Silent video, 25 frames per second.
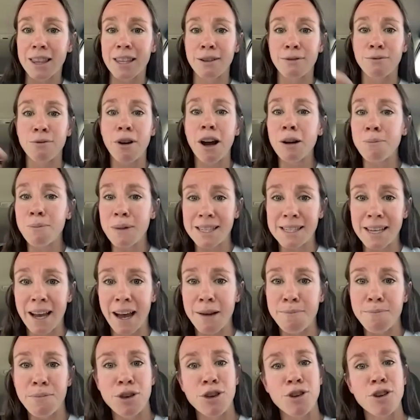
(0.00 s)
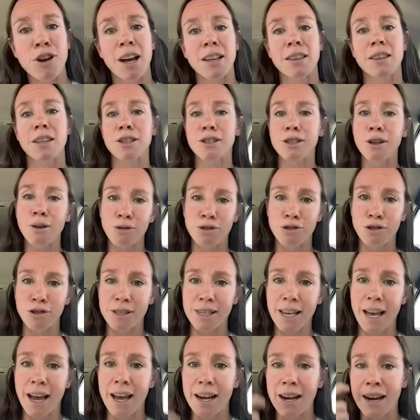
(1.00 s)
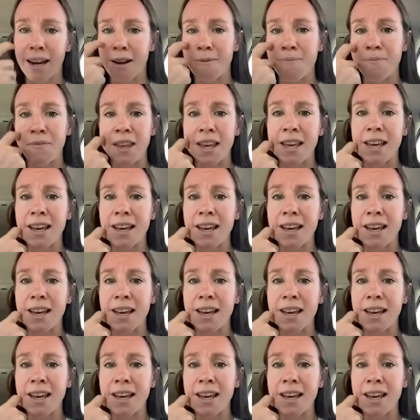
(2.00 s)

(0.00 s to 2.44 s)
the rugby side, but you got the social side and,